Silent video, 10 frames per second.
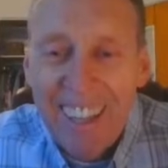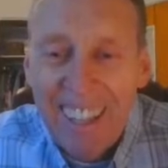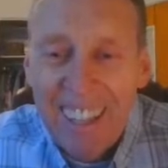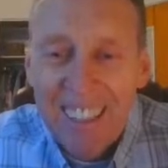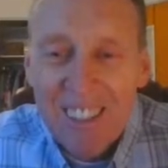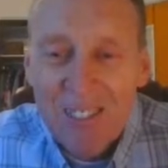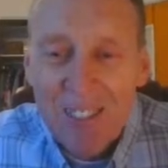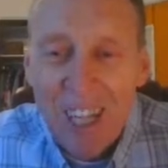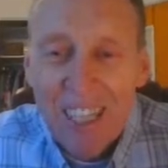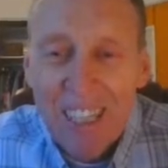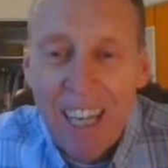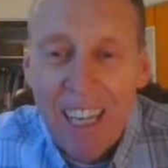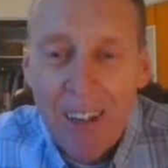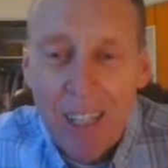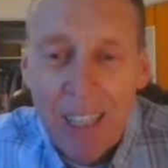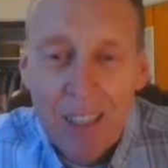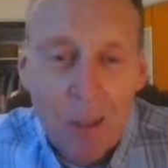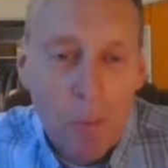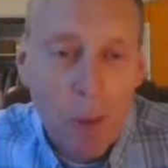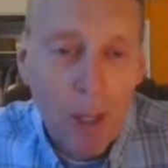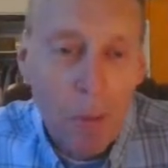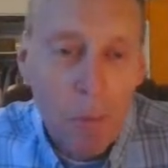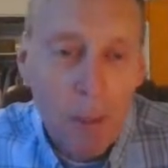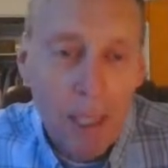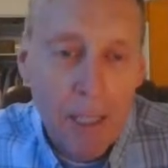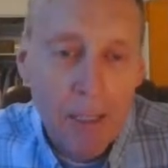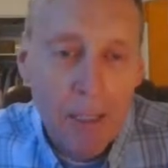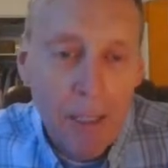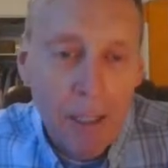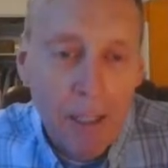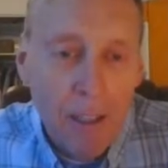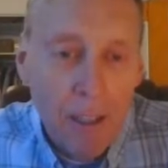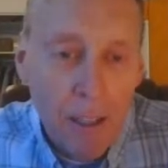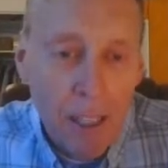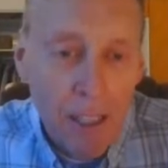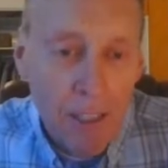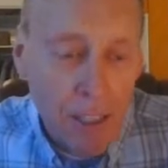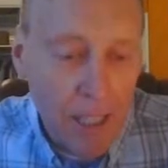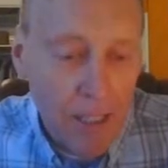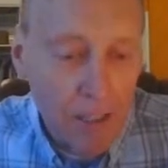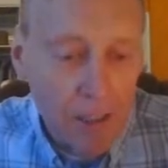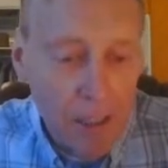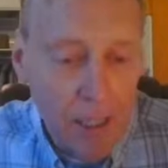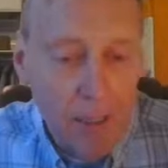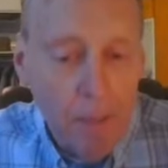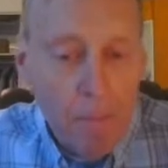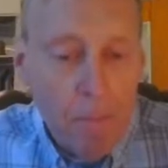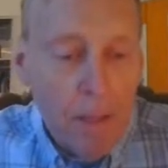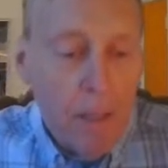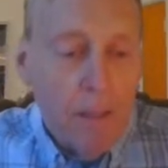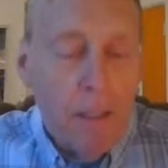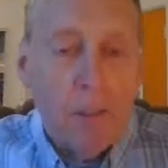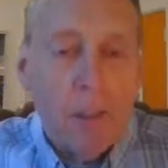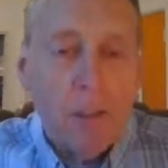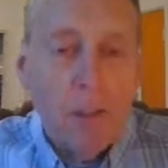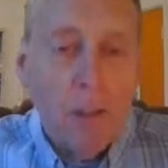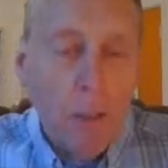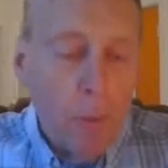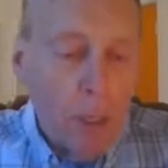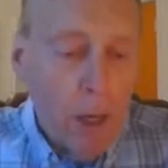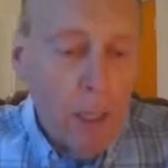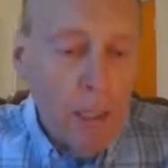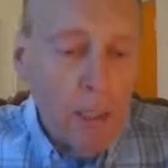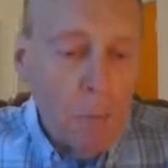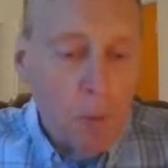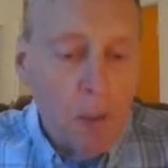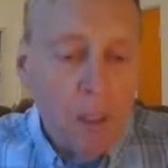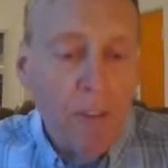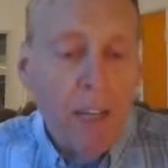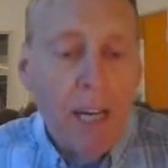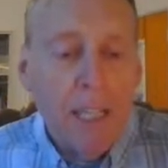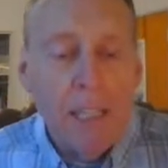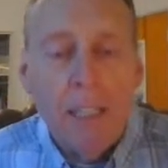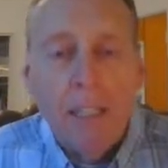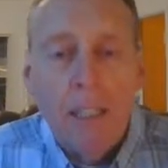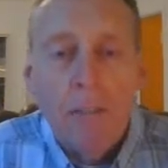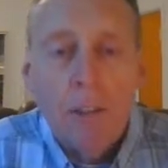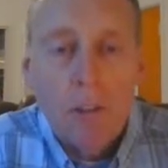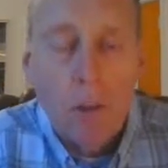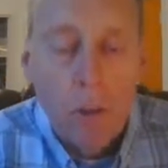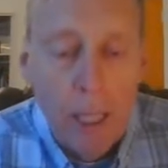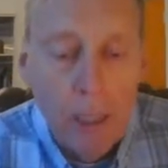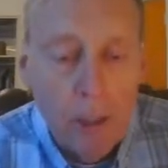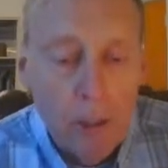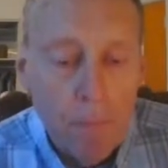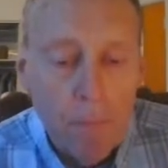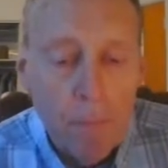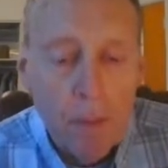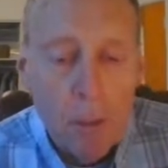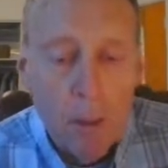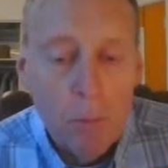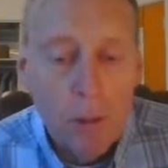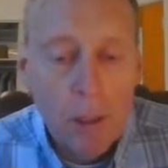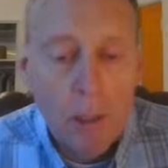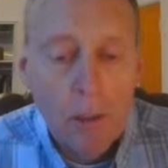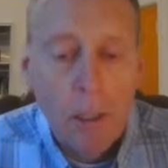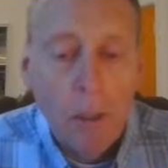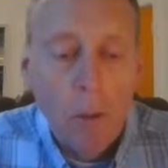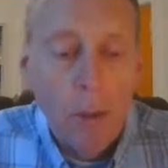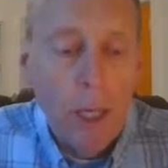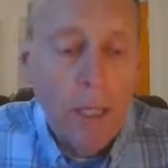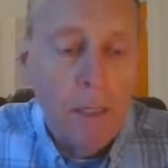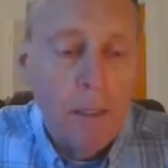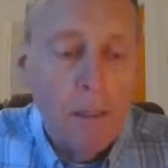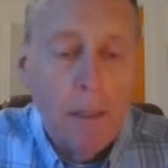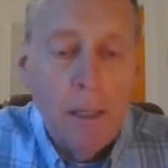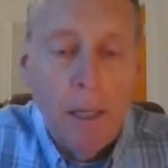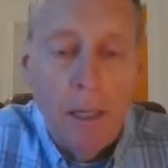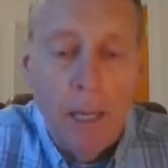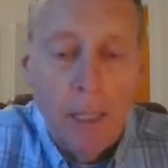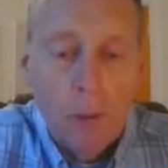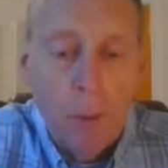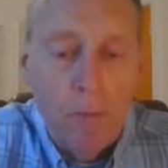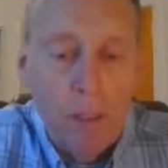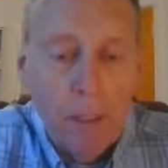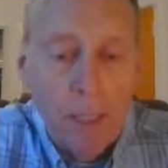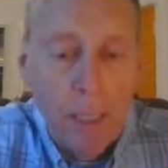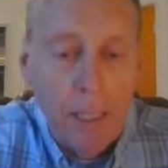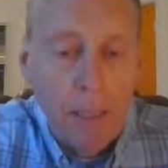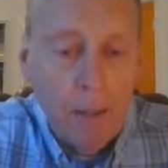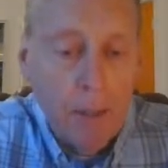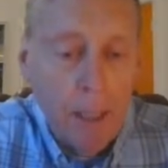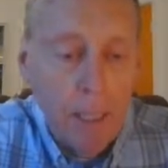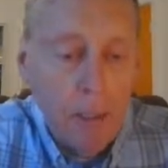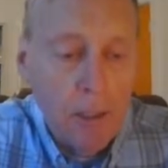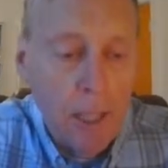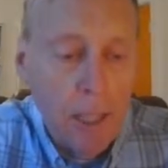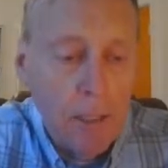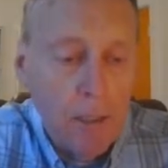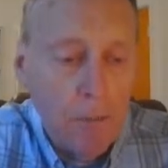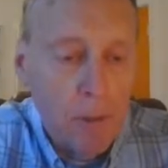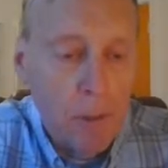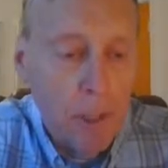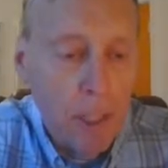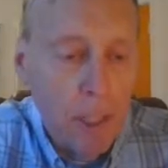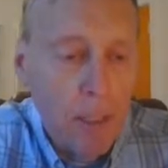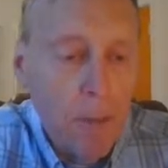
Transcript: It's right in that area somewhere up and down on the east side of the sea. There's uncertainty regarding the specific identity of this location, but it was clearly located, as we've indicated, on the east side of the sea.